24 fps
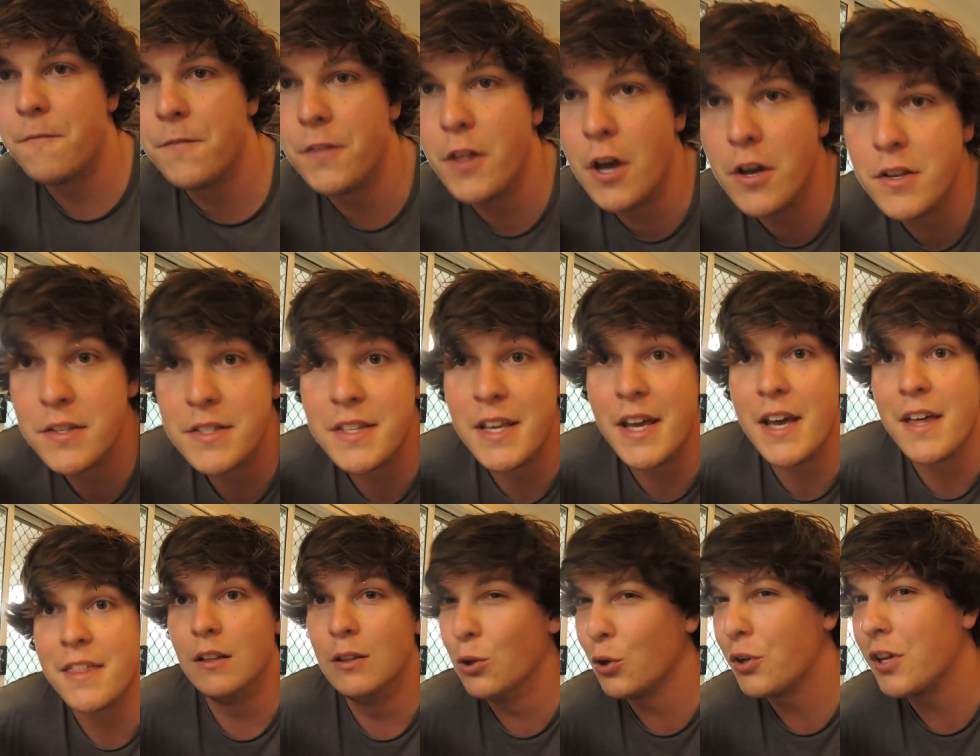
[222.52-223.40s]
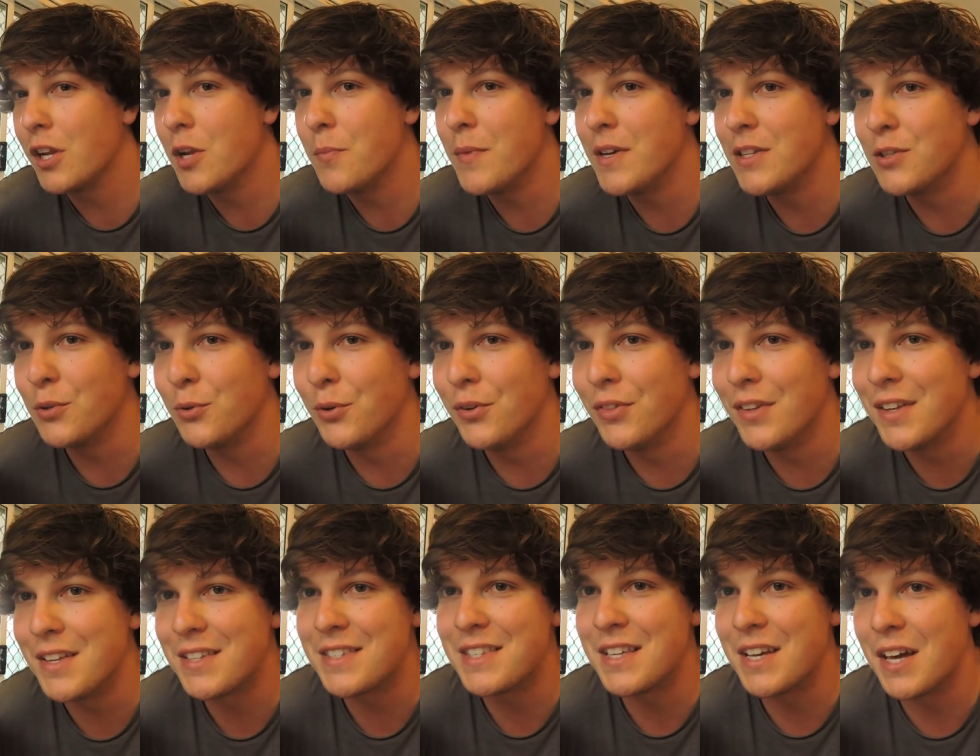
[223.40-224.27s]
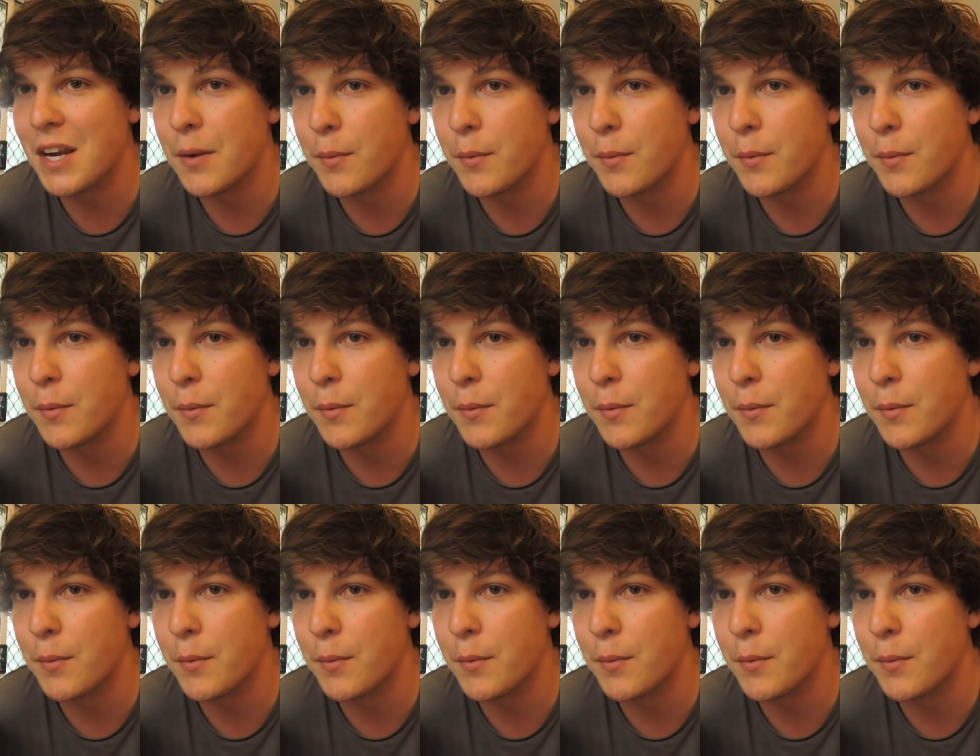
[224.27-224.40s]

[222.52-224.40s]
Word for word: those there looking at me doing this thinking